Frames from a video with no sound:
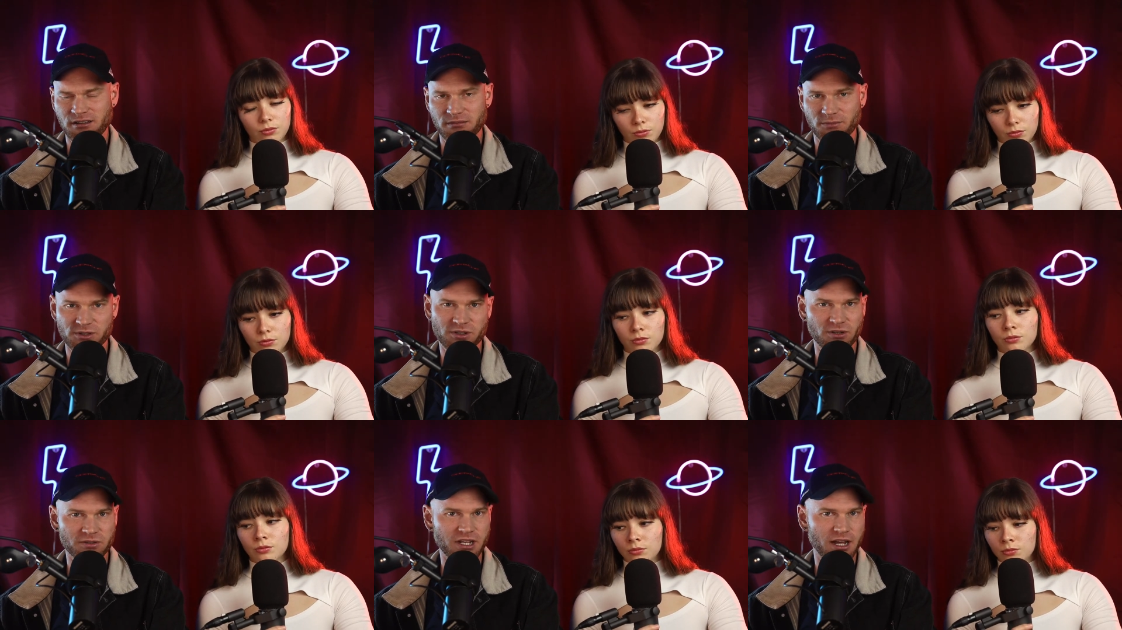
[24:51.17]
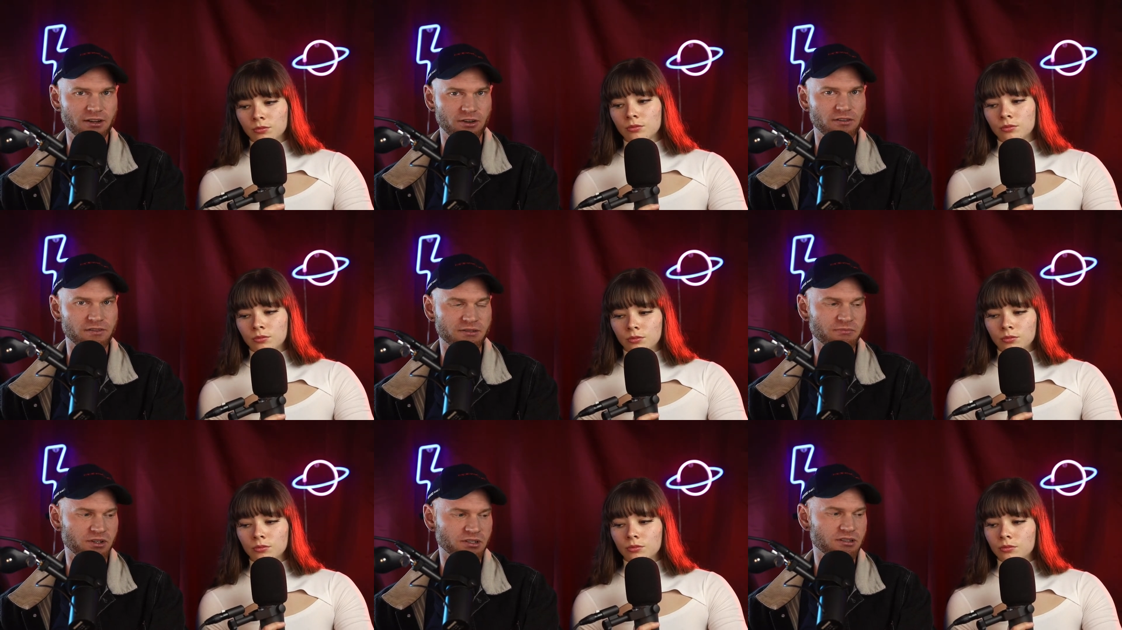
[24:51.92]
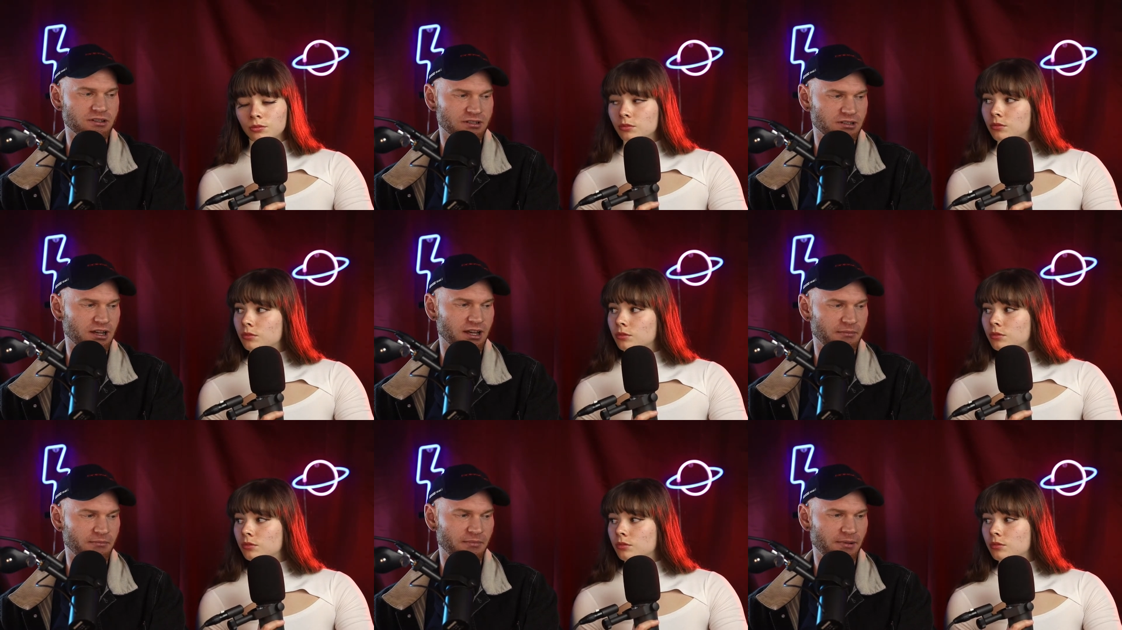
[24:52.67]
Speaker 1: Most girls are nervous most of the
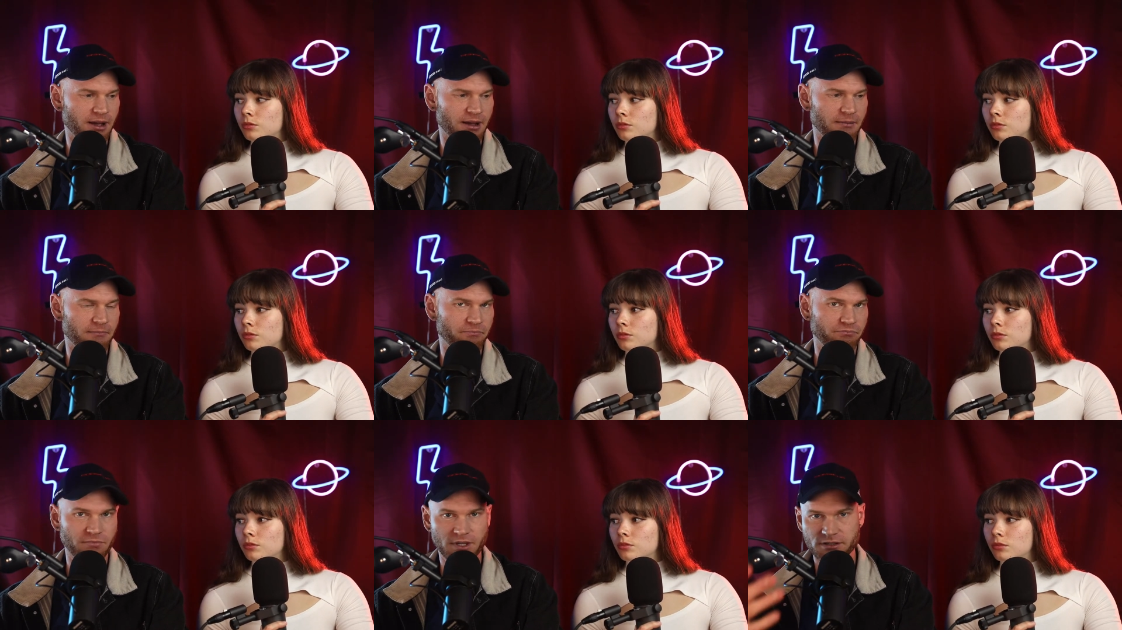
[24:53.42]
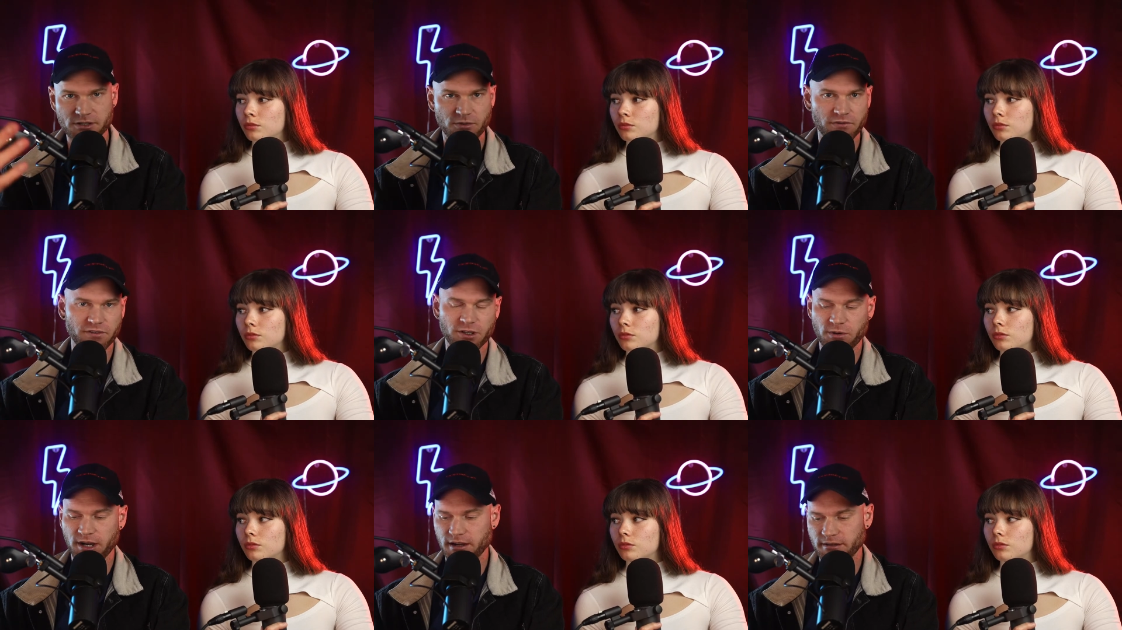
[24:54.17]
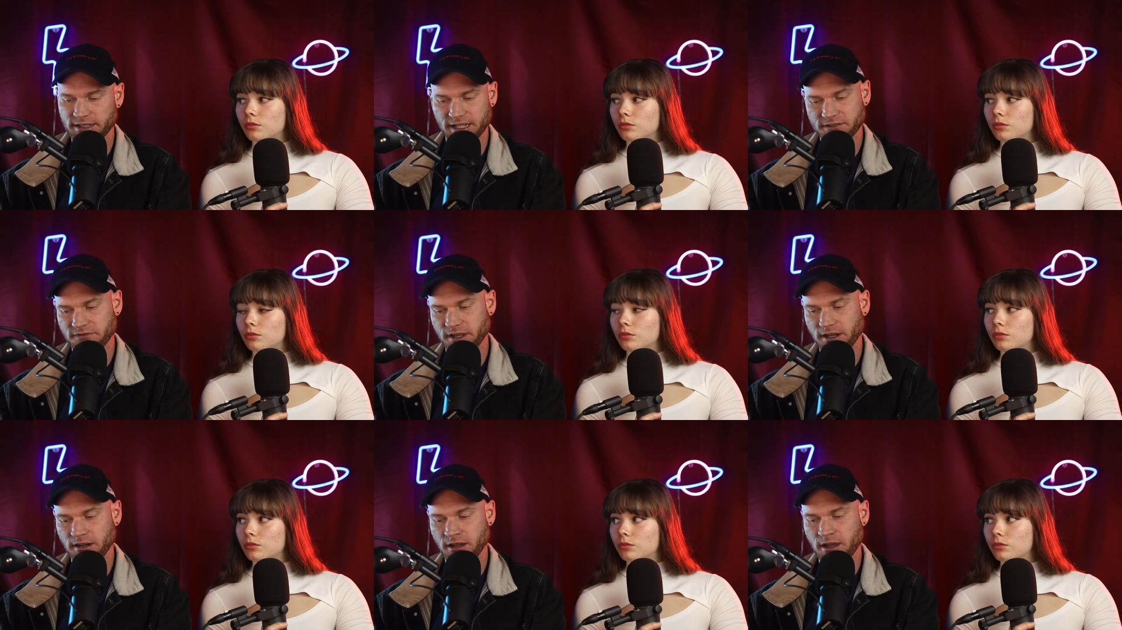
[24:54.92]
time, um, and so if you are, that's
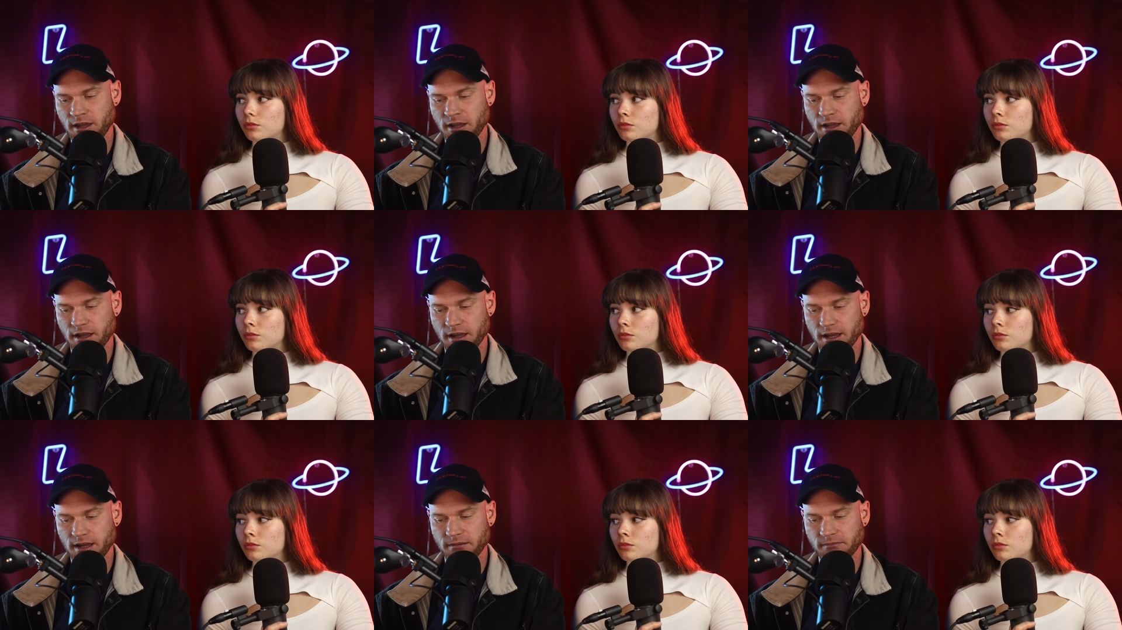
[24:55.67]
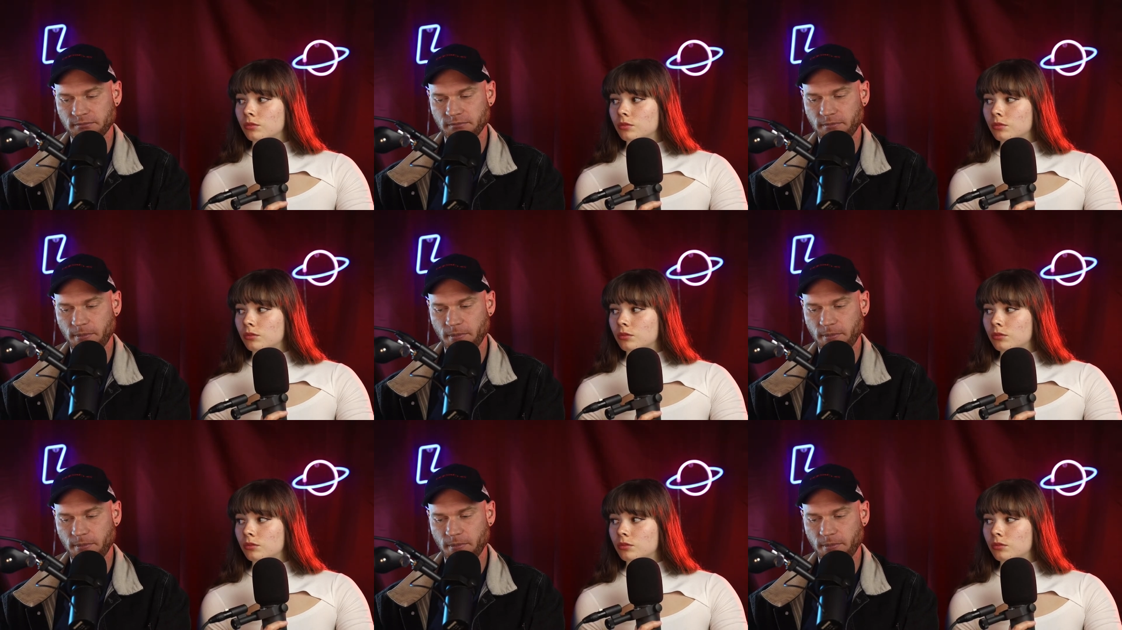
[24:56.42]
fine. Um,